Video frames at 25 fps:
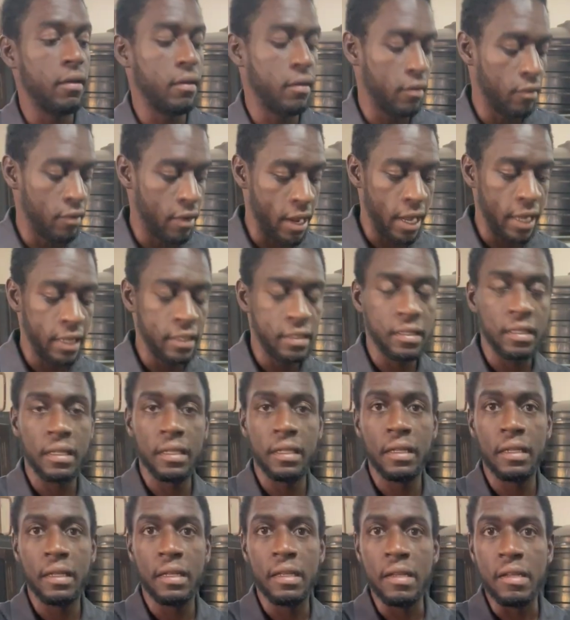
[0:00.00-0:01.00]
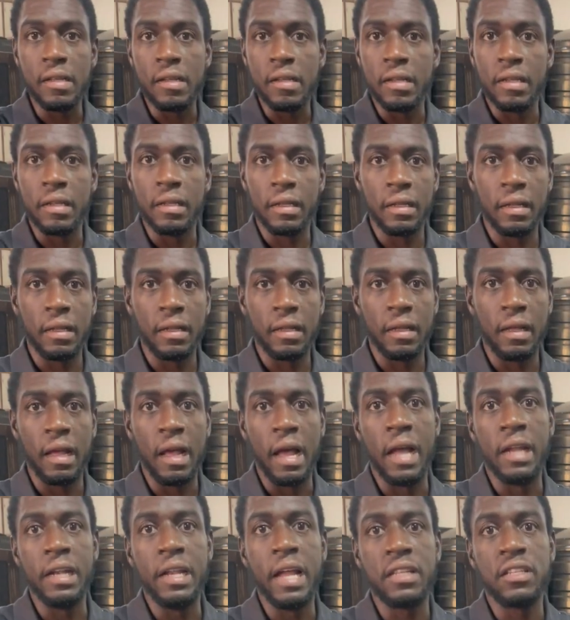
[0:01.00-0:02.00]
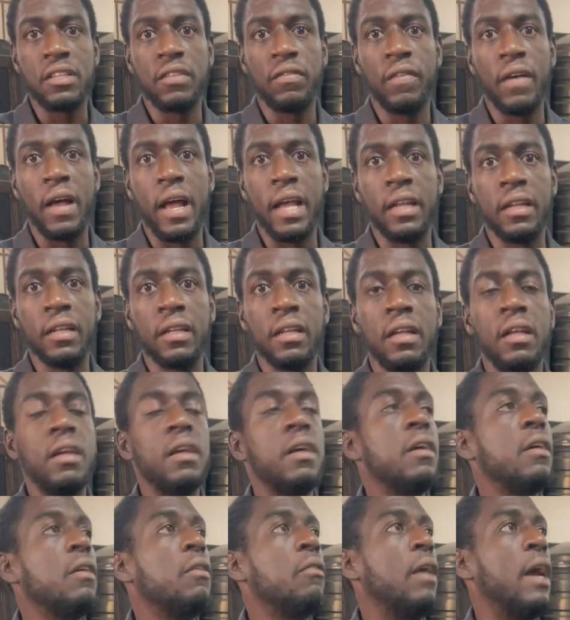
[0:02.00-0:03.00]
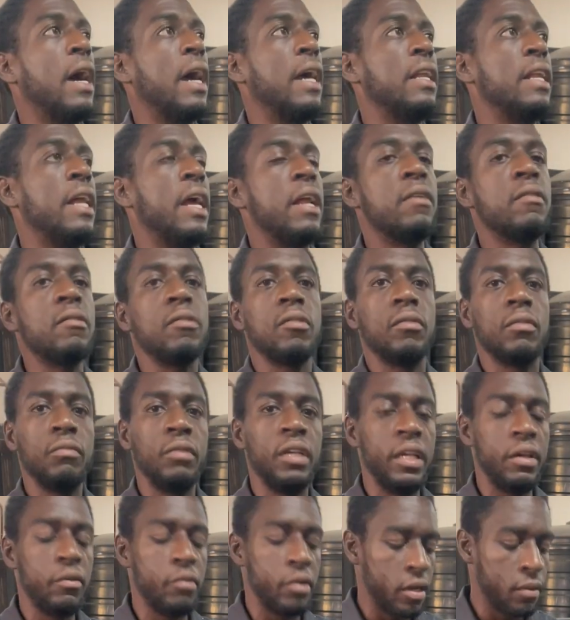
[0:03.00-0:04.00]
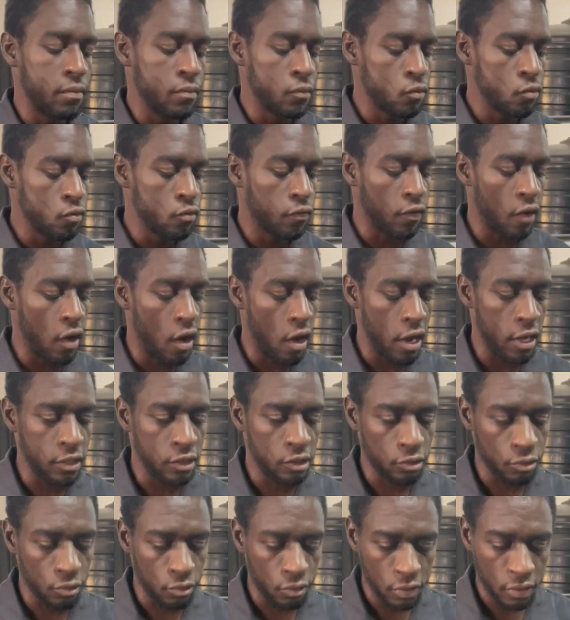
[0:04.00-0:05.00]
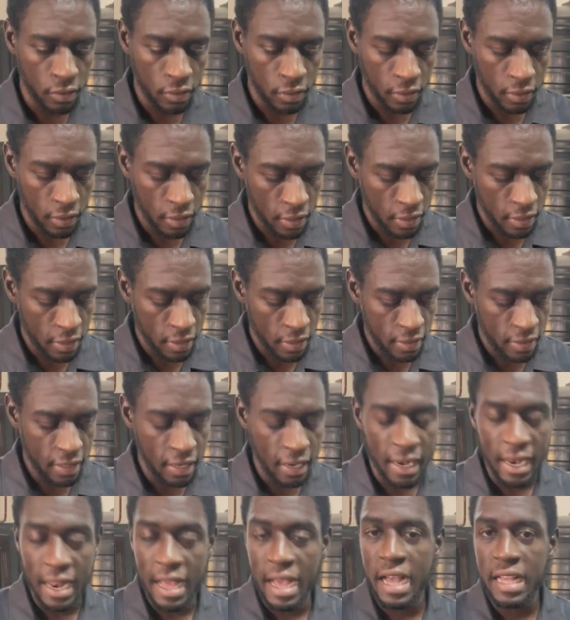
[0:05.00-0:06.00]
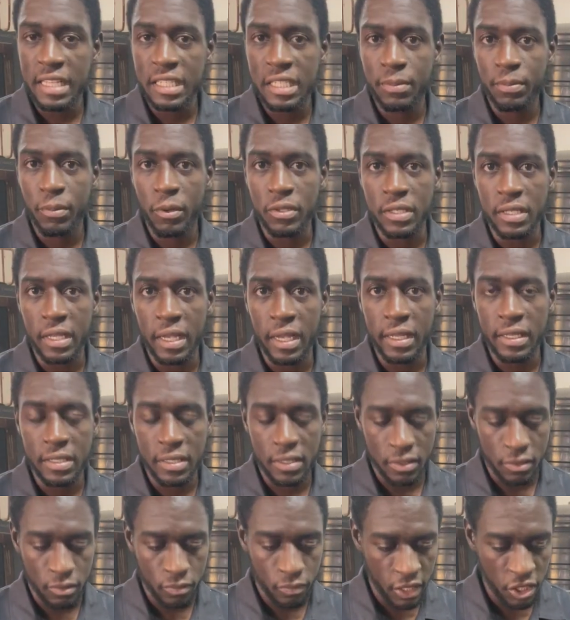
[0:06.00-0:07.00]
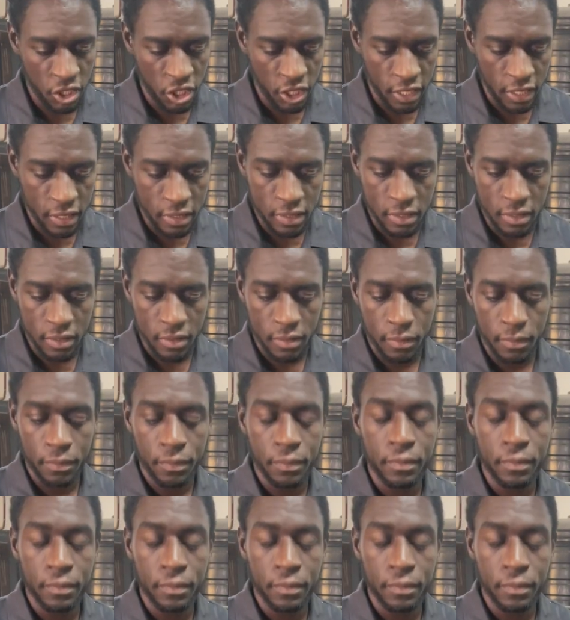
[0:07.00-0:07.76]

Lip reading: right? And that's fine, right? Then we will move on to the last process, which is